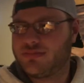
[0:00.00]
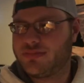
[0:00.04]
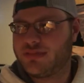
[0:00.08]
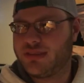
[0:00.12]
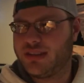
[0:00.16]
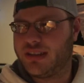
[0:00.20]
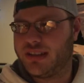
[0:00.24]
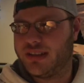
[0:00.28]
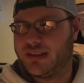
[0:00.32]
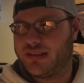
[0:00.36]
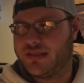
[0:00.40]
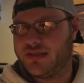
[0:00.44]

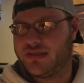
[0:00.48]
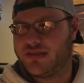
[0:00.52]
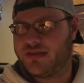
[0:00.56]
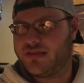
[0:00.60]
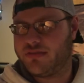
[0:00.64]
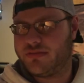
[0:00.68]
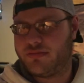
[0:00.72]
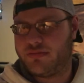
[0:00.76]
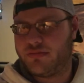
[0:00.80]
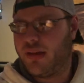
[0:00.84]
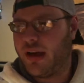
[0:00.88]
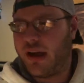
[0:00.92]

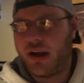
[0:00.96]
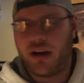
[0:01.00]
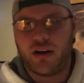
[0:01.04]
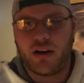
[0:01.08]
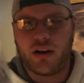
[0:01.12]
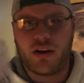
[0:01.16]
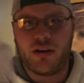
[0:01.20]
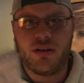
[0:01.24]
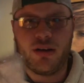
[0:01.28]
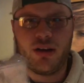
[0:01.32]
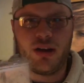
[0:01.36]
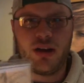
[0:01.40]
because I don't
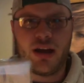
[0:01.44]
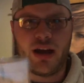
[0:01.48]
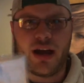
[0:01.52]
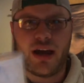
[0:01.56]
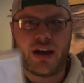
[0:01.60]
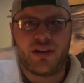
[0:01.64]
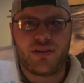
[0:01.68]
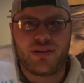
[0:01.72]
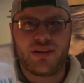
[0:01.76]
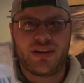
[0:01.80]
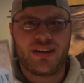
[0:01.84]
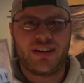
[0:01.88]
know, I
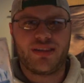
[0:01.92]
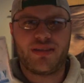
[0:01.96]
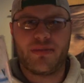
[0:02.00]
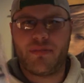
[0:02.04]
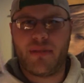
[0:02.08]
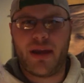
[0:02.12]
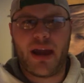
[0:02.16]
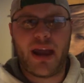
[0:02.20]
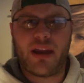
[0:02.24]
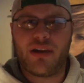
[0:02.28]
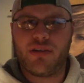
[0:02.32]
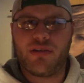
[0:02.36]
don't need the
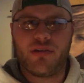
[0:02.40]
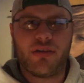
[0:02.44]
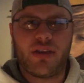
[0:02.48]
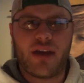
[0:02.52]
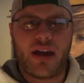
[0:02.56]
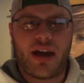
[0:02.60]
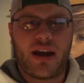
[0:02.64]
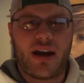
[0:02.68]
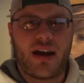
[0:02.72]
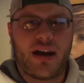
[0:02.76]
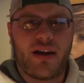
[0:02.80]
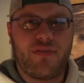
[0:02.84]
manual
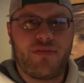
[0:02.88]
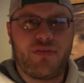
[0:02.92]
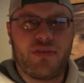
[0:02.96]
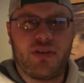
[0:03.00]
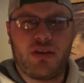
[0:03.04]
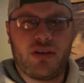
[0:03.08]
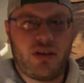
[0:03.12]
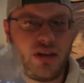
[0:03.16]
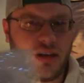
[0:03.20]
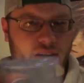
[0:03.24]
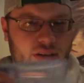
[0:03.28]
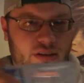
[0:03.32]
that
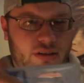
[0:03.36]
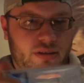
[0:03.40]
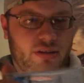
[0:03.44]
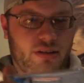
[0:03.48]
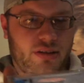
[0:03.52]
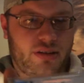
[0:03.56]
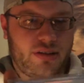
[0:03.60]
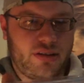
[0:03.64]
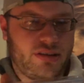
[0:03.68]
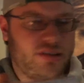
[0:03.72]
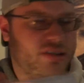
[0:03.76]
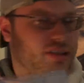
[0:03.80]
often, and
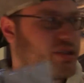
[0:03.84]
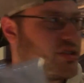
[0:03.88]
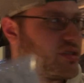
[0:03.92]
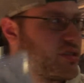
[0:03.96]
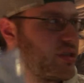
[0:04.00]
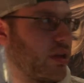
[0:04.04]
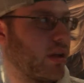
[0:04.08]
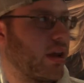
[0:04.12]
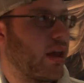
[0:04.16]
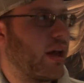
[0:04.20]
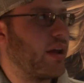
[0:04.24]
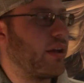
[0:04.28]
since
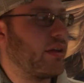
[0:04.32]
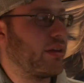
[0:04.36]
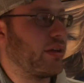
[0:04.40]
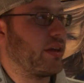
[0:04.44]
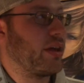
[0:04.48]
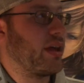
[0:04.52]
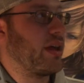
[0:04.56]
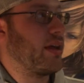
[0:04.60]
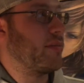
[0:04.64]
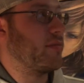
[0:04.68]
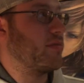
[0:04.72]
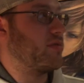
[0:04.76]
a lot of the
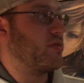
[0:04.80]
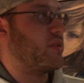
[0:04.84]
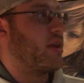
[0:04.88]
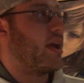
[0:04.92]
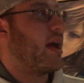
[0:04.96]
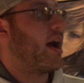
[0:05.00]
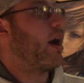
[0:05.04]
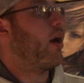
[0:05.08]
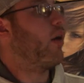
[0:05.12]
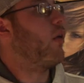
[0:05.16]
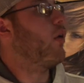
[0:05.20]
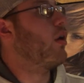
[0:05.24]
games
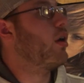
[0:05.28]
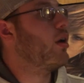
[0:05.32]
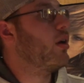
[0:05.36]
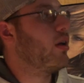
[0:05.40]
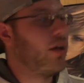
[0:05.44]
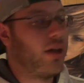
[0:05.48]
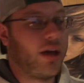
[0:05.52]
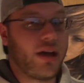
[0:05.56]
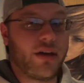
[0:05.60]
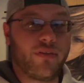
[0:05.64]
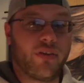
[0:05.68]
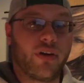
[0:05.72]
now
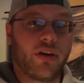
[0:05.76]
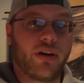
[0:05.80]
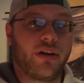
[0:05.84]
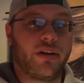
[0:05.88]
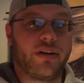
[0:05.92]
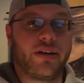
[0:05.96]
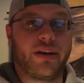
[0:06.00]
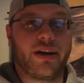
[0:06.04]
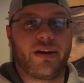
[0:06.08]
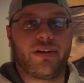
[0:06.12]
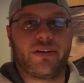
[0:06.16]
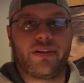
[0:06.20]
I've
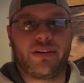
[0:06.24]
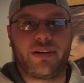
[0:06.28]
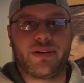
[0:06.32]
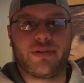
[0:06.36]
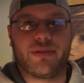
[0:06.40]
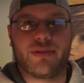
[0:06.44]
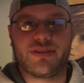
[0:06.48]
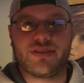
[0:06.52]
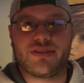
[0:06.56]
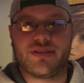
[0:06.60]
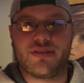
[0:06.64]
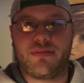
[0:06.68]
hunted down the
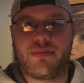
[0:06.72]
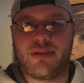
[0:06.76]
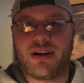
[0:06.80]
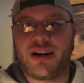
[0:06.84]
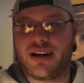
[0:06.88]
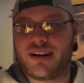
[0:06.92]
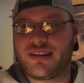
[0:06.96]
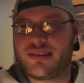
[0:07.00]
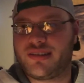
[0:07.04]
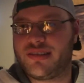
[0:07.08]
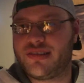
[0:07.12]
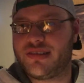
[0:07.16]
original
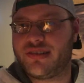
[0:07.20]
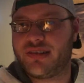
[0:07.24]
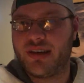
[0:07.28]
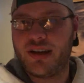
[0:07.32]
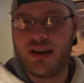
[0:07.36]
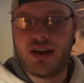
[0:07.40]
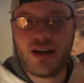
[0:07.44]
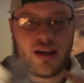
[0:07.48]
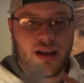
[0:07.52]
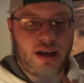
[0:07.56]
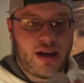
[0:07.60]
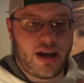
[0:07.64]
boxes,
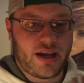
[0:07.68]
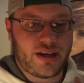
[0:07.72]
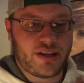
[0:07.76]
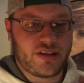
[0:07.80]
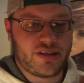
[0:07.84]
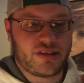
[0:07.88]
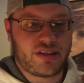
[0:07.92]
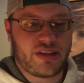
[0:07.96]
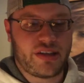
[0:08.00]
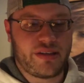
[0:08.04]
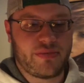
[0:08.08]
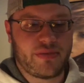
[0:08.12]
I
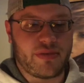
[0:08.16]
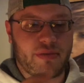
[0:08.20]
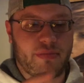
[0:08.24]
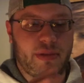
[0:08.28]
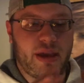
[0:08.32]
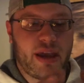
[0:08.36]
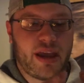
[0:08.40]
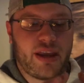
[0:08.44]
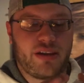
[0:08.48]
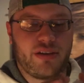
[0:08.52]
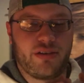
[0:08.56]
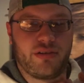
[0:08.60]
just keep the
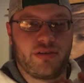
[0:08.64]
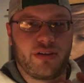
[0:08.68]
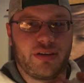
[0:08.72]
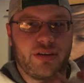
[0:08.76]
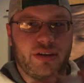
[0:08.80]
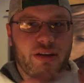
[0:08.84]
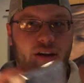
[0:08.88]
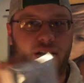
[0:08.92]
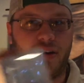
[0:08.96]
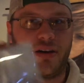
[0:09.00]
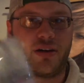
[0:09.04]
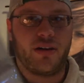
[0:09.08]
manual in
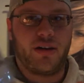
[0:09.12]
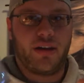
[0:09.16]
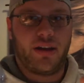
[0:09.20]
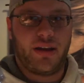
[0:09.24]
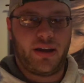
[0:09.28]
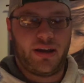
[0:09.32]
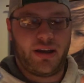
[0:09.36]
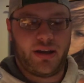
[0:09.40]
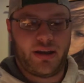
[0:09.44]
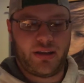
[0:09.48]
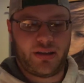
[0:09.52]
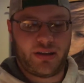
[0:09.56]
there
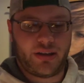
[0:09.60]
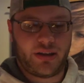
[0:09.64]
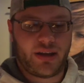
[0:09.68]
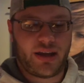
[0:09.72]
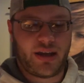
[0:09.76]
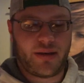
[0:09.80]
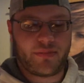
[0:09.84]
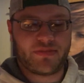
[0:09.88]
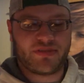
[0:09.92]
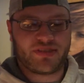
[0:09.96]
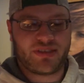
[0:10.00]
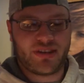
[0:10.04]
and the
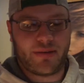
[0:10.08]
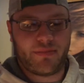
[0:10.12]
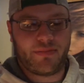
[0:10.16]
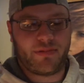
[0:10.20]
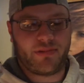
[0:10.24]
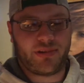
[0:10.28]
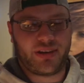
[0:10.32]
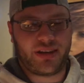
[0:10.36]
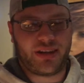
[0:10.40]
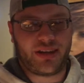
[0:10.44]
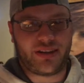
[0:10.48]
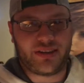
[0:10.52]
game
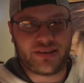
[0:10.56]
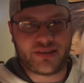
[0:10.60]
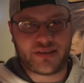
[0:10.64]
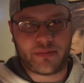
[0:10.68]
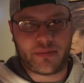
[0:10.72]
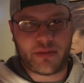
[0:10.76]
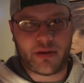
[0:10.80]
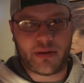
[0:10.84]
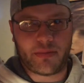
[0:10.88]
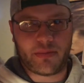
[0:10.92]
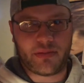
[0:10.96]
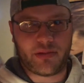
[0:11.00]
separately, because
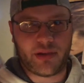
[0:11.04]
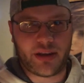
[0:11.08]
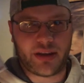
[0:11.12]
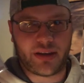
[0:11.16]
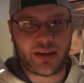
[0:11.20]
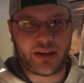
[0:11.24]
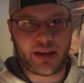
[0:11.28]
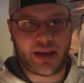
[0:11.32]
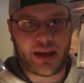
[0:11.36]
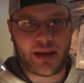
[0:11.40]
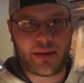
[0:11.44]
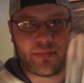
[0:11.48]
I'm going to play
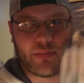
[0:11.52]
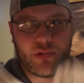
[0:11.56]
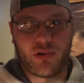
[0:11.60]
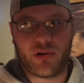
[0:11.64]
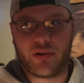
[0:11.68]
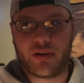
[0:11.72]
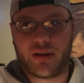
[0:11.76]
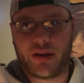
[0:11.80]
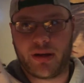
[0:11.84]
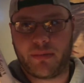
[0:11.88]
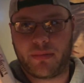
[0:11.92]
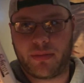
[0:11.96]
the game
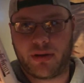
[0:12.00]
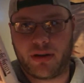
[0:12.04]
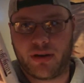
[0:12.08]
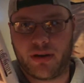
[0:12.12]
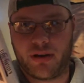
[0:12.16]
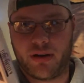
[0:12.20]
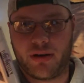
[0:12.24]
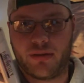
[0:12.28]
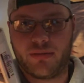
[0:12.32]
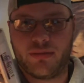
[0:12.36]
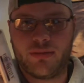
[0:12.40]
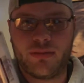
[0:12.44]
more than I'm
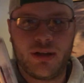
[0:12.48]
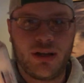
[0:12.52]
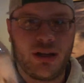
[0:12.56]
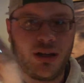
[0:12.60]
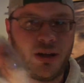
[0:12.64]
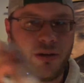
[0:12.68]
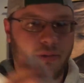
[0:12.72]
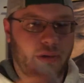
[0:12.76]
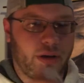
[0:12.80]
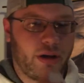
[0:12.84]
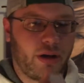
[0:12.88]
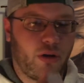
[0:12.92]
going to
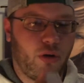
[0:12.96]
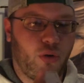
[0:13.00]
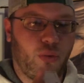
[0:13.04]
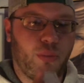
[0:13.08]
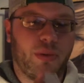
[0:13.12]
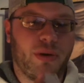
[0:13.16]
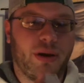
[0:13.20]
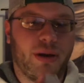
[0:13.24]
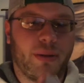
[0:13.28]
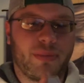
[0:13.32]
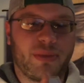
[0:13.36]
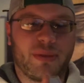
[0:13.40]
want to
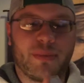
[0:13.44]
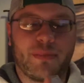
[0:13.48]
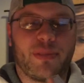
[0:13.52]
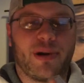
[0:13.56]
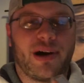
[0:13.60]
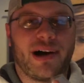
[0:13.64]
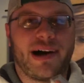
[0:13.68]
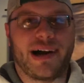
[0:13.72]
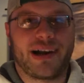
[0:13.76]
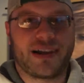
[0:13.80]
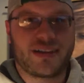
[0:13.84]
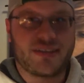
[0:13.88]
open up the
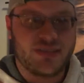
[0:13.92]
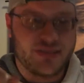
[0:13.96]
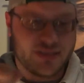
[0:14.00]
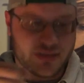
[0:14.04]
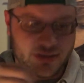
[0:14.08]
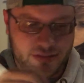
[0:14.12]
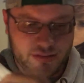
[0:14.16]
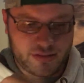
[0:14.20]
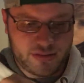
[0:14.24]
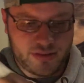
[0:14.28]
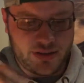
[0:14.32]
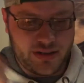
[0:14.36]
box
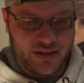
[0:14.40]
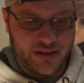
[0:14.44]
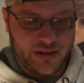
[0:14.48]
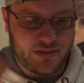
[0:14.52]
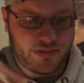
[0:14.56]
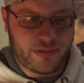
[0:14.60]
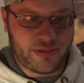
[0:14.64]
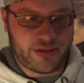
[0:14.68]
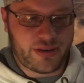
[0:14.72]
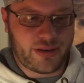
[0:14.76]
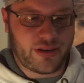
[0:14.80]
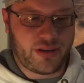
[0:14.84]
and
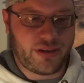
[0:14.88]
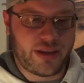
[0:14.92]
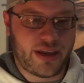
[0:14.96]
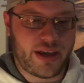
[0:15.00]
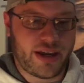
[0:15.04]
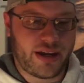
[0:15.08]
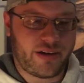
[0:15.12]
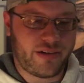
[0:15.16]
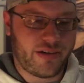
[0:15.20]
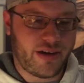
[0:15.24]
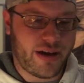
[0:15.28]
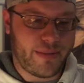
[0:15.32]
deal with all
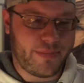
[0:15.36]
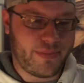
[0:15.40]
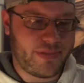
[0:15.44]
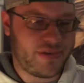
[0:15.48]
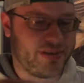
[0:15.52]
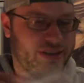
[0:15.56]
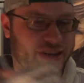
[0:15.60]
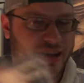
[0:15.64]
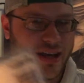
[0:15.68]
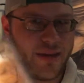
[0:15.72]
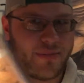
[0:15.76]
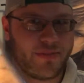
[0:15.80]
that crap
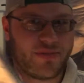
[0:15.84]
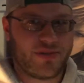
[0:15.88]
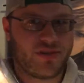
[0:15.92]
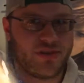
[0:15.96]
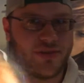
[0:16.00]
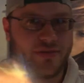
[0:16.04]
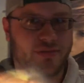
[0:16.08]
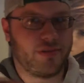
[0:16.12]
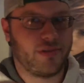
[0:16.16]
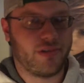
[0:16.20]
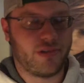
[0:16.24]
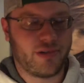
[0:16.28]
and damage
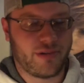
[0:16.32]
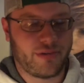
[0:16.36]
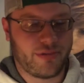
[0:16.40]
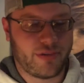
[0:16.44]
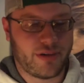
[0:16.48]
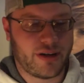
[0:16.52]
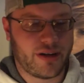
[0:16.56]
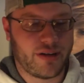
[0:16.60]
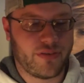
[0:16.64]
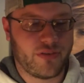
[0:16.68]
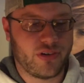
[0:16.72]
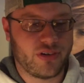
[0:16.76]
it more or
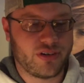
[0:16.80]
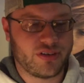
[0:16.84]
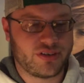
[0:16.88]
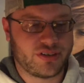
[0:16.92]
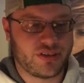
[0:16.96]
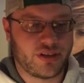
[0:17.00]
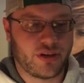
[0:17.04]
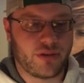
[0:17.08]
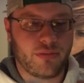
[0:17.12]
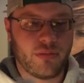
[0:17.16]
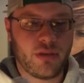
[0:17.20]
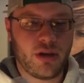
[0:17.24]
whatever.
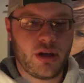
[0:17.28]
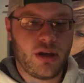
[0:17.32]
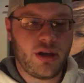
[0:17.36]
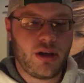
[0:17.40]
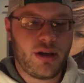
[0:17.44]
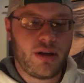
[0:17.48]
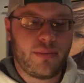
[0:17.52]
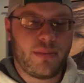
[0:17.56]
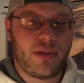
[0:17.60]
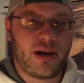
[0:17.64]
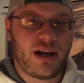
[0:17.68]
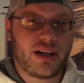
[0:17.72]
So
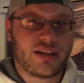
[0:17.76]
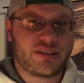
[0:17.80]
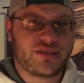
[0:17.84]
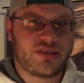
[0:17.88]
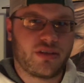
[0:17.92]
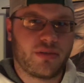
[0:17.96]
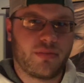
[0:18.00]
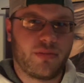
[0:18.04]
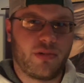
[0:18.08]
box are